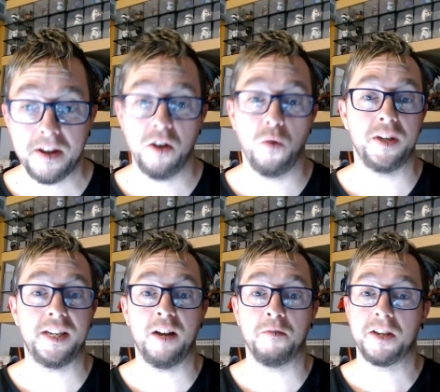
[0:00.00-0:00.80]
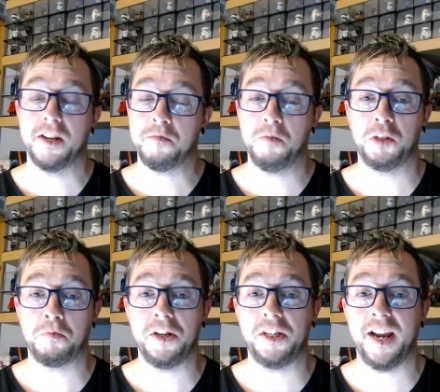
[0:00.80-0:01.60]
It always helps and is much
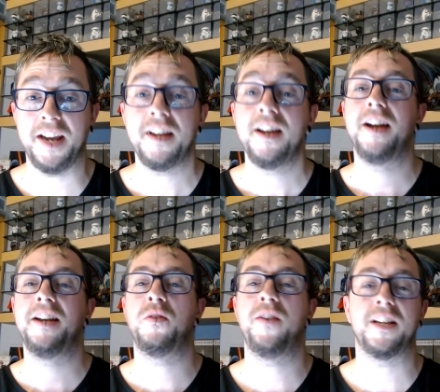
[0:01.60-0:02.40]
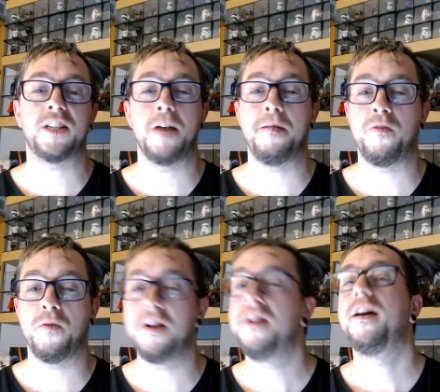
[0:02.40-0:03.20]
appreciated. And until next time,
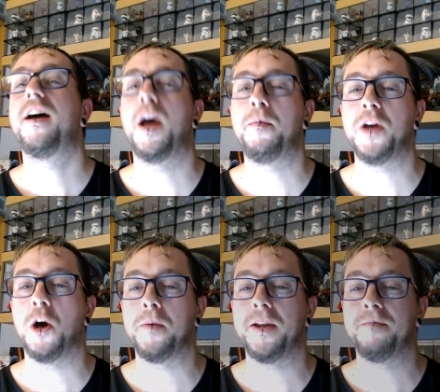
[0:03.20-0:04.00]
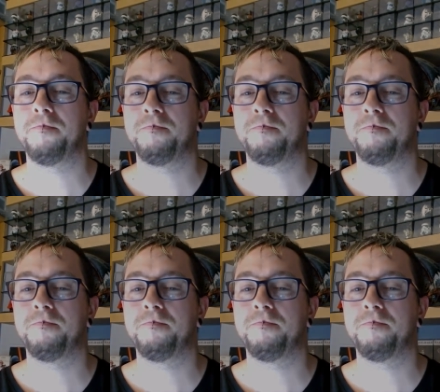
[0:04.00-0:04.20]
everyone, happy hobby.